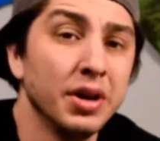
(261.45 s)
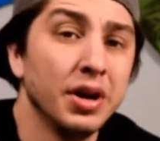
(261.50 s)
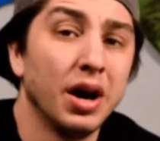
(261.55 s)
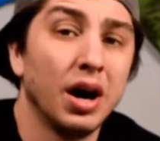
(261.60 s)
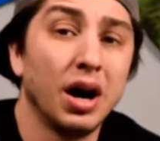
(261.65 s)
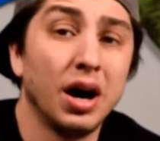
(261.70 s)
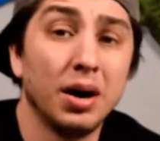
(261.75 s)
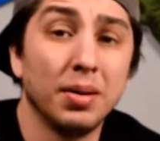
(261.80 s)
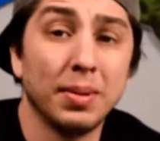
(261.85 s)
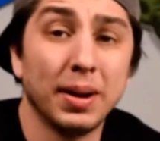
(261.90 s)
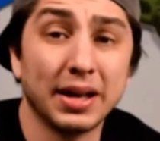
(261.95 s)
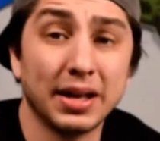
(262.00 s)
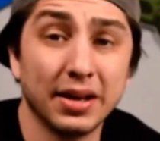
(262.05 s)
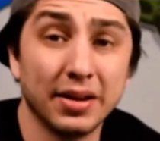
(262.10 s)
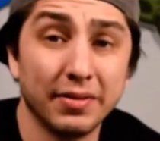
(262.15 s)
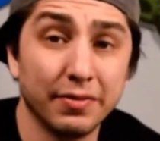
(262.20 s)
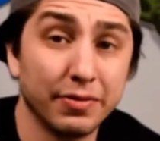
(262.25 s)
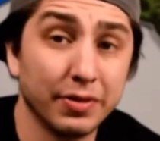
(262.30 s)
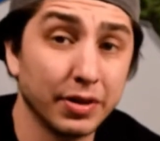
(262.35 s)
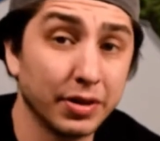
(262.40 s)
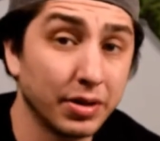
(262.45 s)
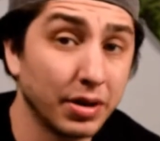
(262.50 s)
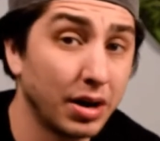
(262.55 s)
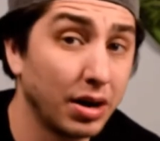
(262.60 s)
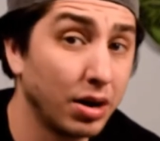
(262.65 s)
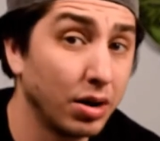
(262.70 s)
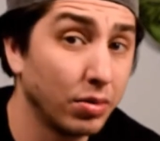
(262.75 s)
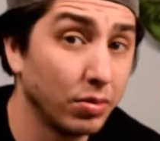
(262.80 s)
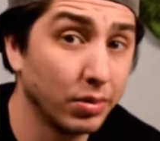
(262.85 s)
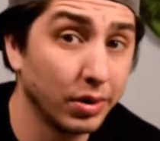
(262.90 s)
I can figure
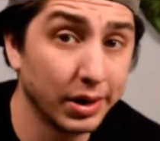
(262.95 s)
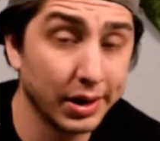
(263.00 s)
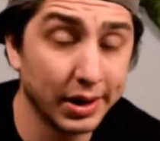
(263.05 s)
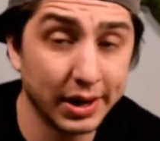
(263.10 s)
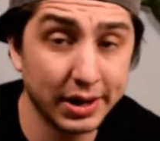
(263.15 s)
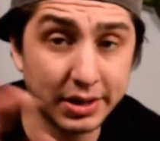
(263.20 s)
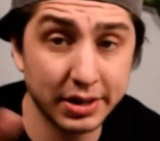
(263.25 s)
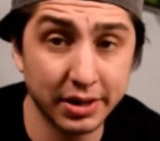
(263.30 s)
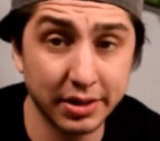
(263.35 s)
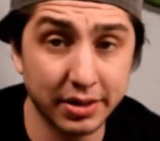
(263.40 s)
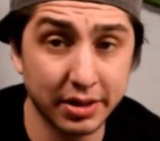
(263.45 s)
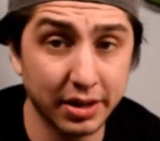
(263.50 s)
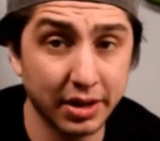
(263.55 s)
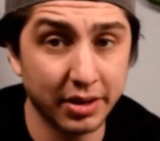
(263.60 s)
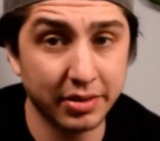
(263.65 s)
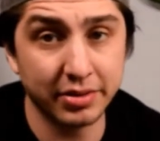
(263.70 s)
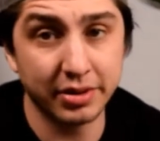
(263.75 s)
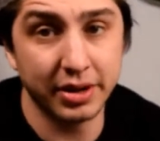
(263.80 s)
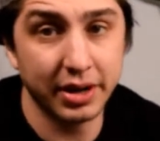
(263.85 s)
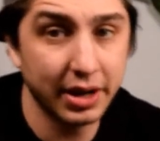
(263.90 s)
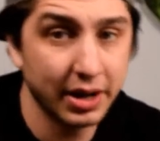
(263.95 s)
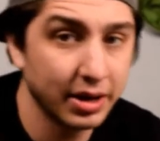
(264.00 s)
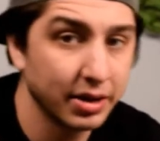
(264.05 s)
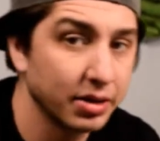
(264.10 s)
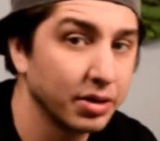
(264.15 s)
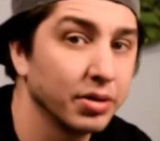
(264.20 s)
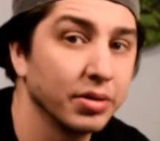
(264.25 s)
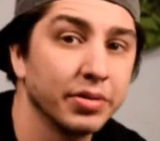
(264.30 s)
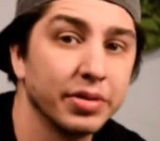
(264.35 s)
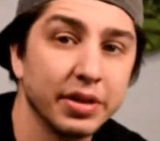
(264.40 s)
out what I did the other
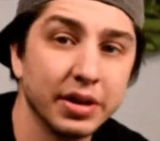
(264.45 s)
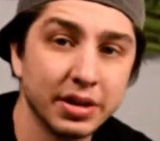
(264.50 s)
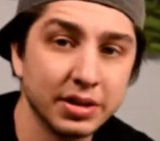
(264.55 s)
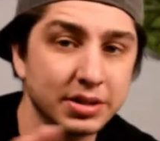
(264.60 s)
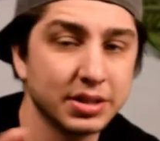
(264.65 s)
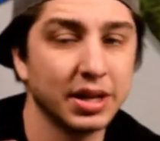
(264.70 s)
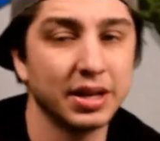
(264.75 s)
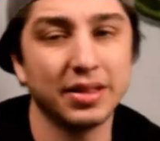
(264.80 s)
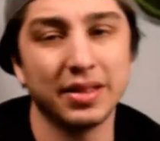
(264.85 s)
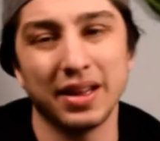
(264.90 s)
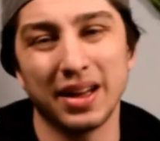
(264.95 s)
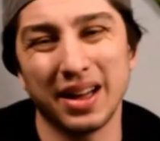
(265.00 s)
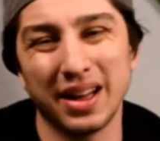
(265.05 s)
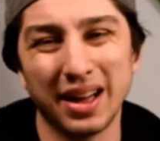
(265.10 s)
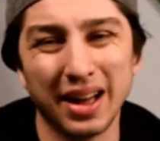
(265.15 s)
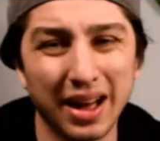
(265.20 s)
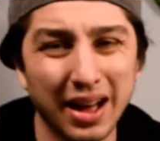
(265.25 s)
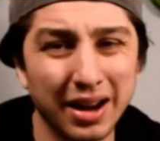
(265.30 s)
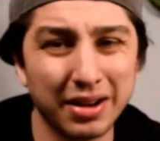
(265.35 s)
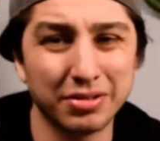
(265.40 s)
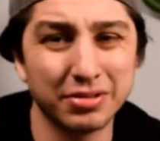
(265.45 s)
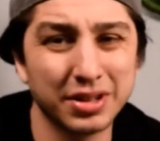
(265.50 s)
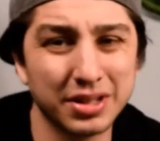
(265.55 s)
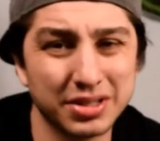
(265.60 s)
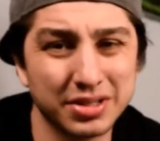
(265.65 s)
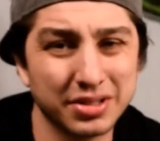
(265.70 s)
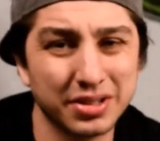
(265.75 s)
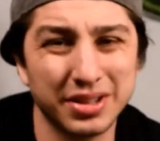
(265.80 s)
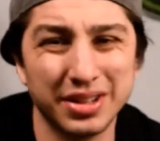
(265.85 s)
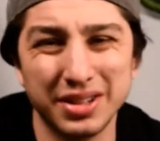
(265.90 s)
day or things like that. I don't
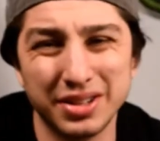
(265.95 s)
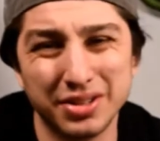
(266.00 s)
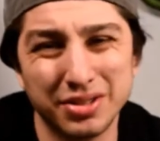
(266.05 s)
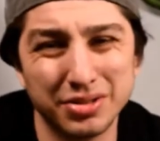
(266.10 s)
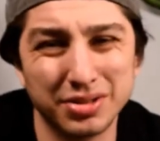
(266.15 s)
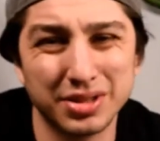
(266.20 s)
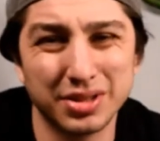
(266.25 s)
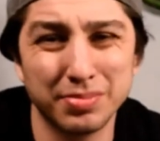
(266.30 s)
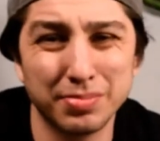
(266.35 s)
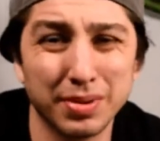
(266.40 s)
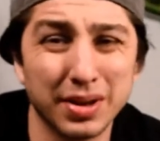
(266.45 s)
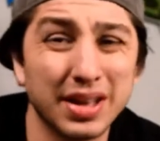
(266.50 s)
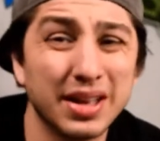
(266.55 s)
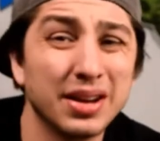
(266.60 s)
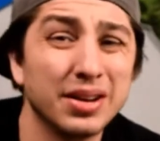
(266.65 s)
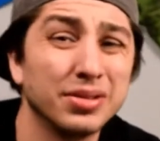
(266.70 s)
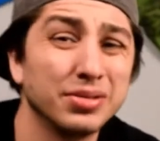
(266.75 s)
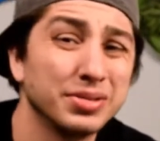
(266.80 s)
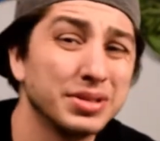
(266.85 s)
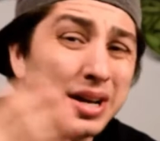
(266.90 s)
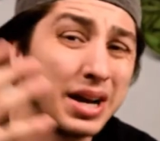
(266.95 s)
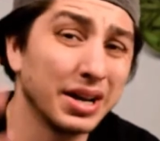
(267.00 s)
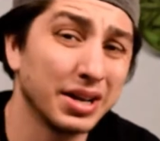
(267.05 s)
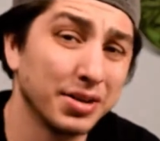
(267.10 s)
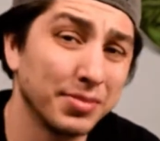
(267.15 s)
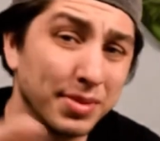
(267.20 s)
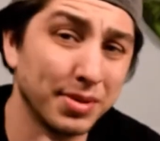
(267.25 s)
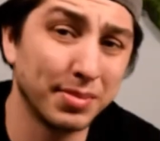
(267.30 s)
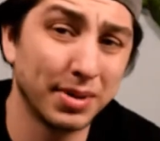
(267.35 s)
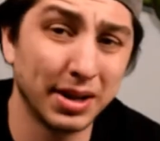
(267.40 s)
necessarily need to use it, but it'll
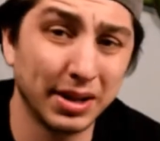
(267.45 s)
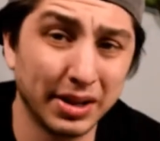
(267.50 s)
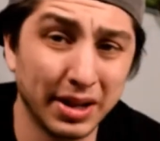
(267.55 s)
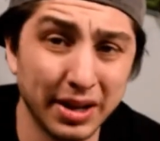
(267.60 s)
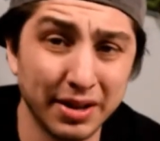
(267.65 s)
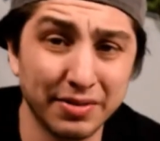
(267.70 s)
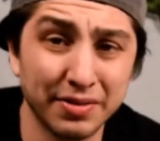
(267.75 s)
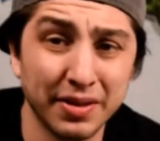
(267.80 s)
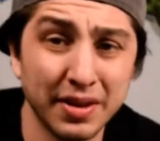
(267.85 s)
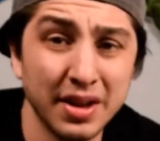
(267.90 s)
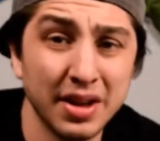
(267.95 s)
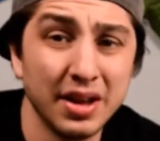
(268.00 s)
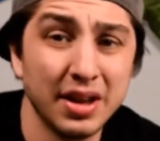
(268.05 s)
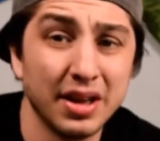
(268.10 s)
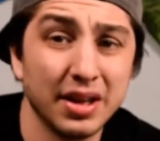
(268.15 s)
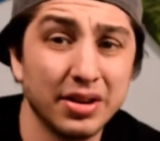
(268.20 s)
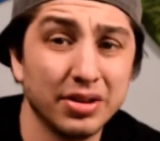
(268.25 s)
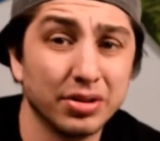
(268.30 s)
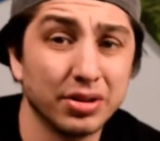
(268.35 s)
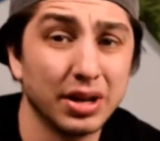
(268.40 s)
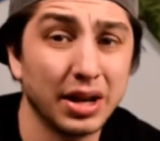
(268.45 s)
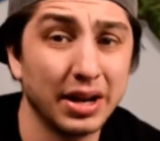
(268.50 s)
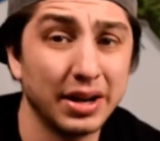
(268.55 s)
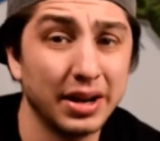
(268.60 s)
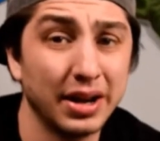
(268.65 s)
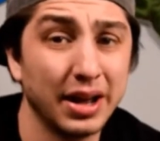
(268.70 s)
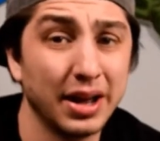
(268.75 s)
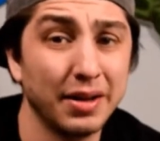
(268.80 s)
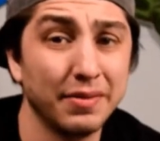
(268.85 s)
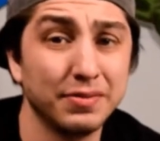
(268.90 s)
document my life. It'll kind
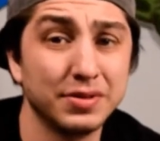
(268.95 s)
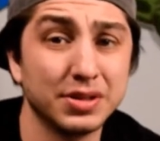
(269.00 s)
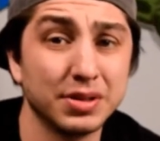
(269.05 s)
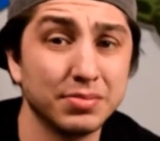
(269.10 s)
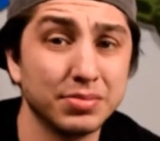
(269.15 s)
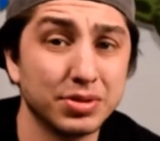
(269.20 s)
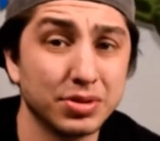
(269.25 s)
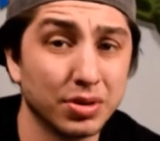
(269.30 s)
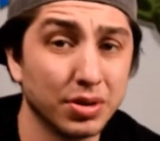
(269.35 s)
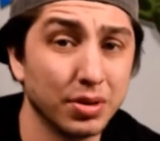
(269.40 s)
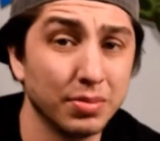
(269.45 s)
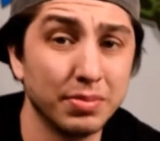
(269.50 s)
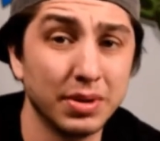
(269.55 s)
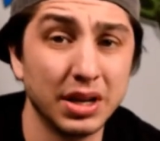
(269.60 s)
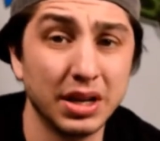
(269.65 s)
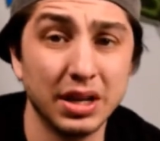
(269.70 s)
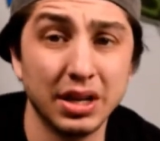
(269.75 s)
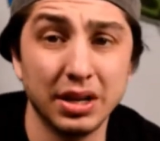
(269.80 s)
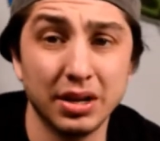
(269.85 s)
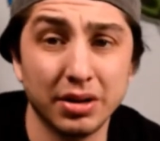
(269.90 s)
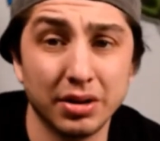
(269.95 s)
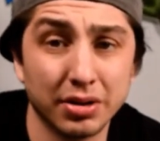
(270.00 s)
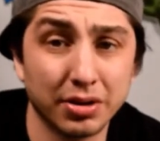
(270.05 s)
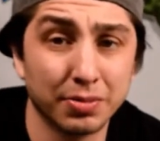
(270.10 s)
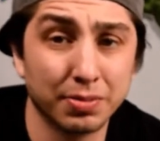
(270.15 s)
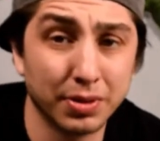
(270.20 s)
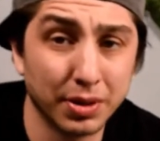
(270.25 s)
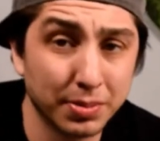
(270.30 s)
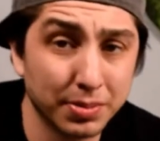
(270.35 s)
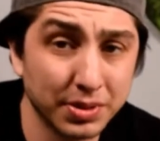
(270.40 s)
of have some sort of meaning
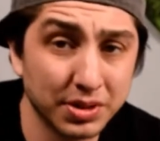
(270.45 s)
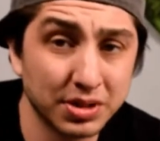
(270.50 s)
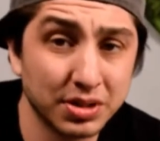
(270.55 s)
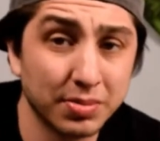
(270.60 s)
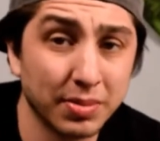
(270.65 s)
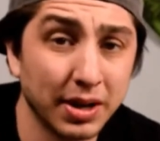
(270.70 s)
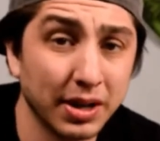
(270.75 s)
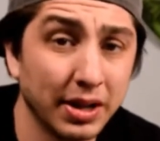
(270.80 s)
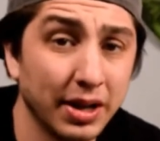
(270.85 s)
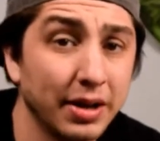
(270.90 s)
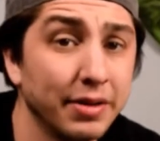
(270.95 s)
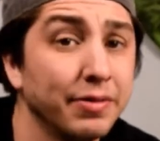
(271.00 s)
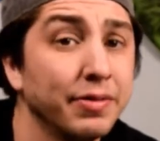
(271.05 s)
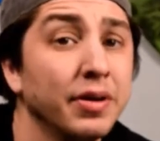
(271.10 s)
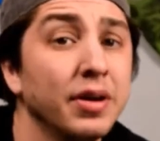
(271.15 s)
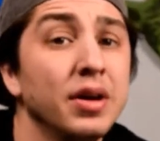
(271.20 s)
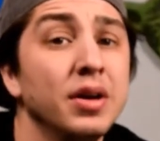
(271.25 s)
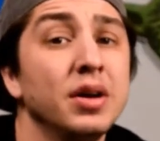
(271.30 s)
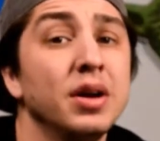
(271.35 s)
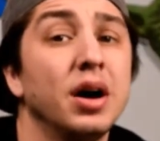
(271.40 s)
or purpose to my life.